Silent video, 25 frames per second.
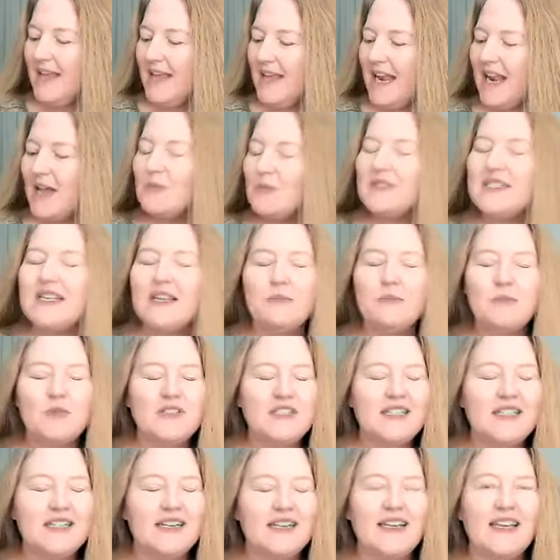was able
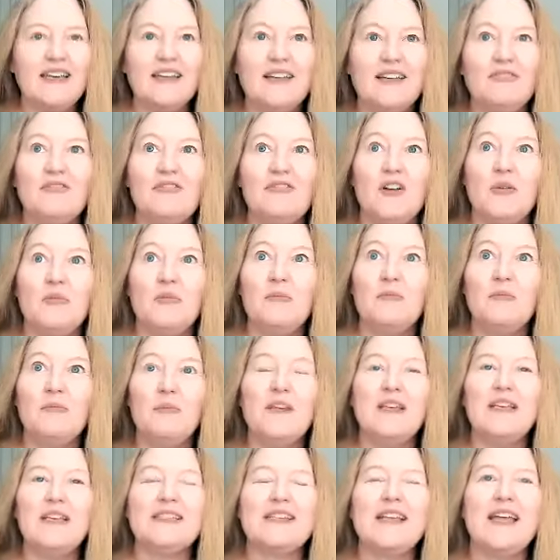to get from,
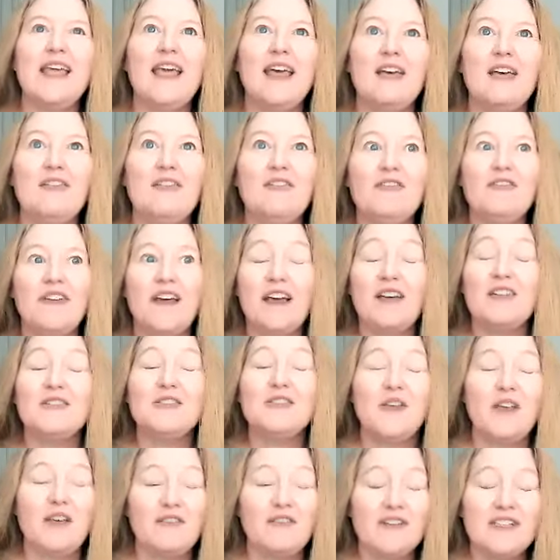because I
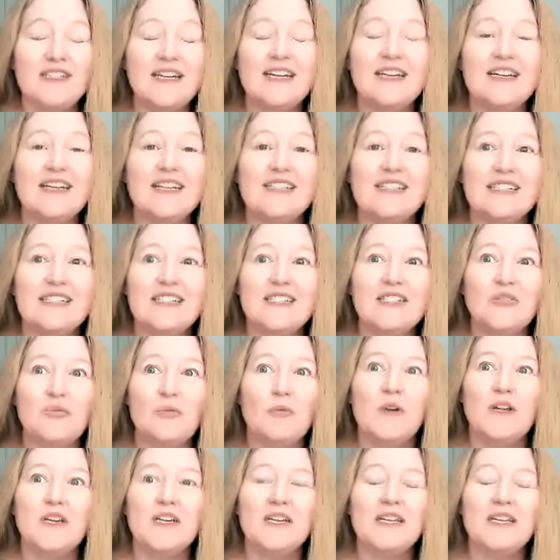also have a tendency to
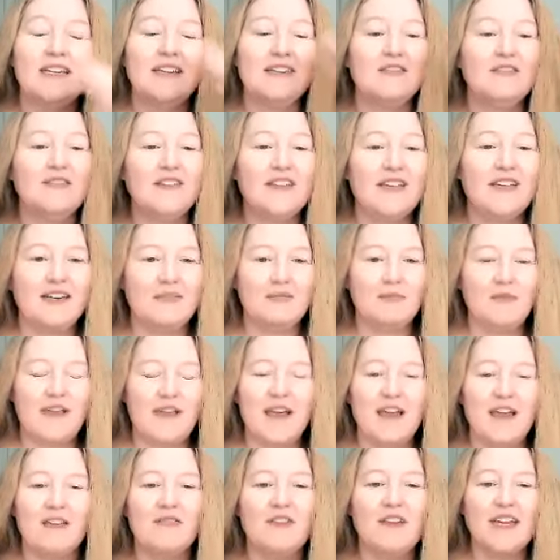want to live in
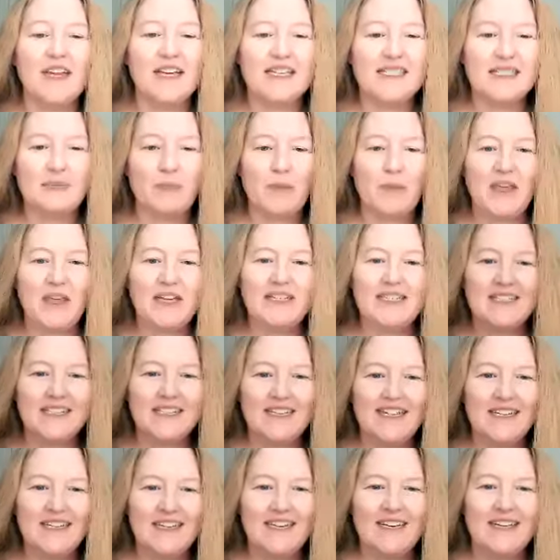kind of an
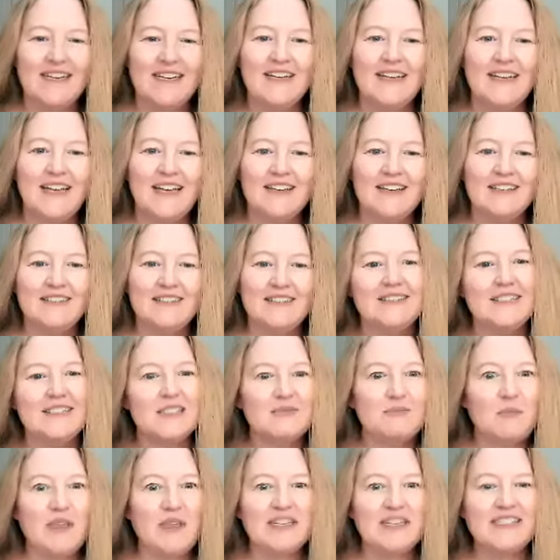expanded,
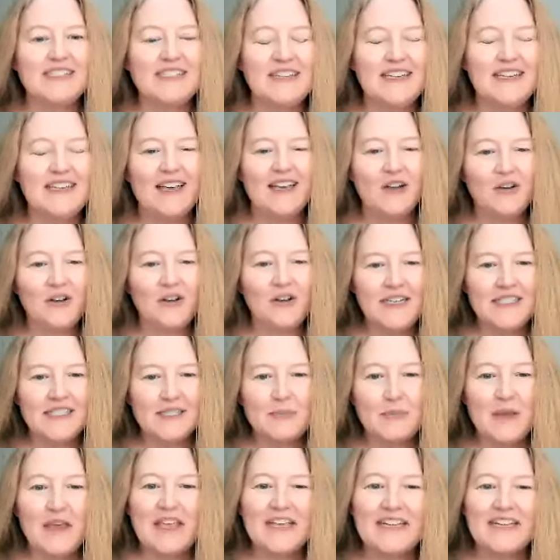spacey, airy
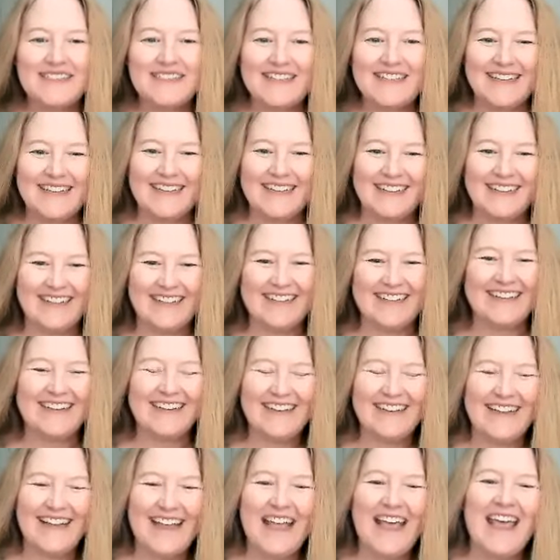space.
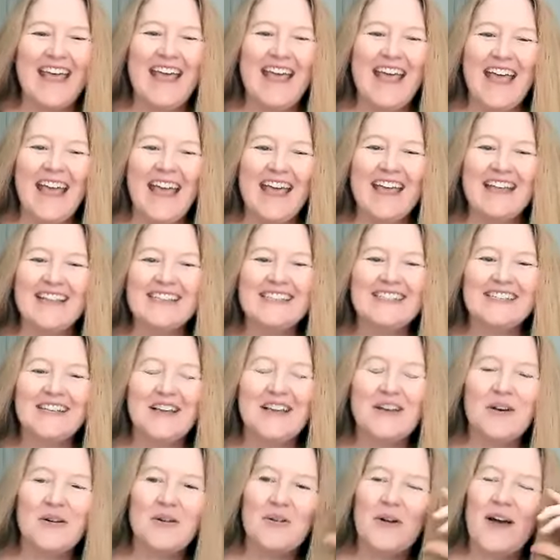And
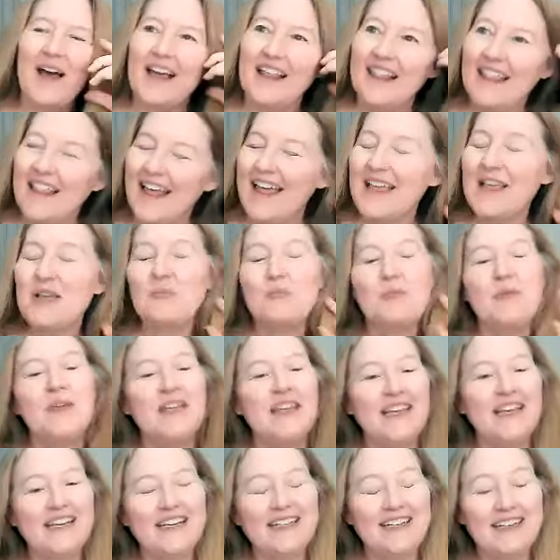so I like
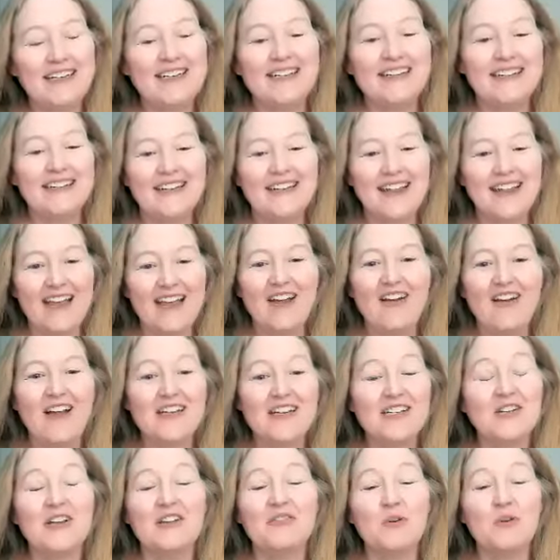being there. I
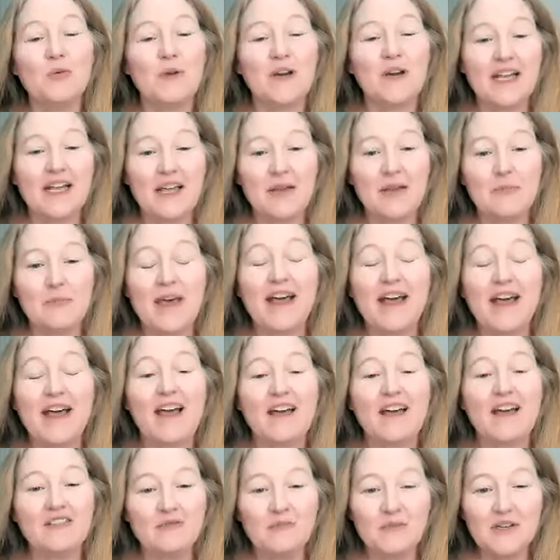don't ever want to come back
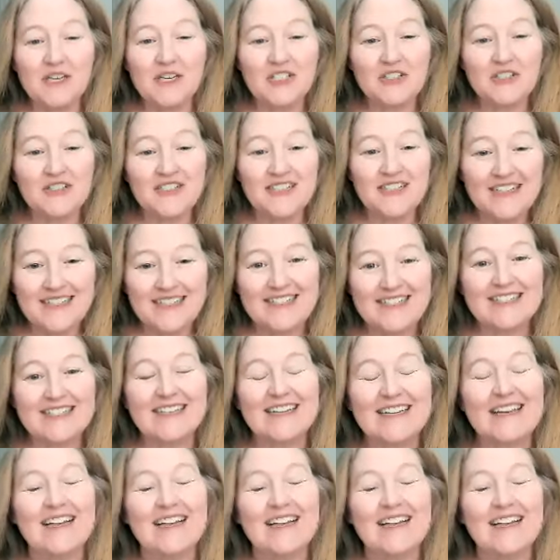out of my journeys.